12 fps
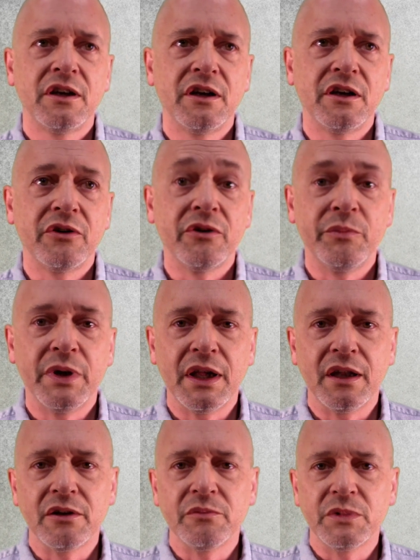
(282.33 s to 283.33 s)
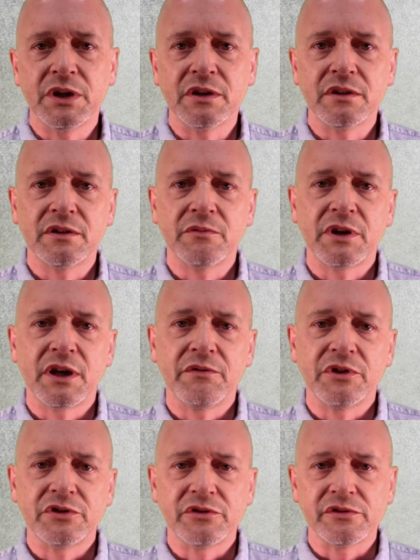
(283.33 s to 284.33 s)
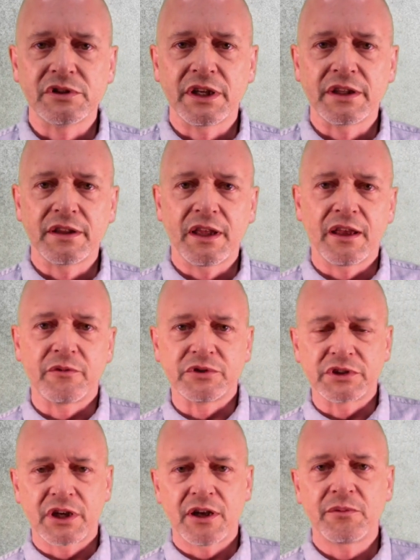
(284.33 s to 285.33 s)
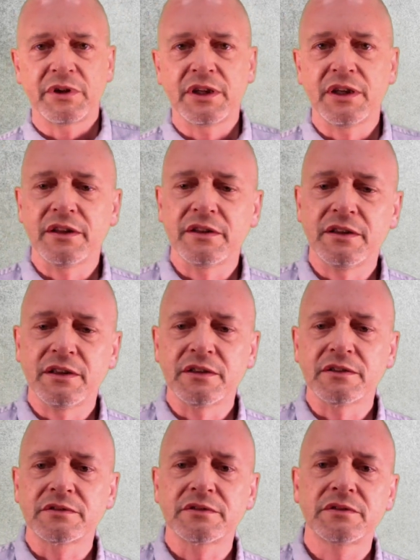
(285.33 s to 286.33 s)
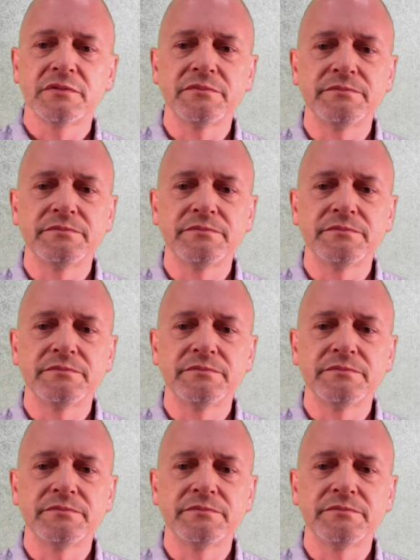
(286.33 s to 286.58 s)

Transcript: or abandonment, and we have issues like that which complicate things.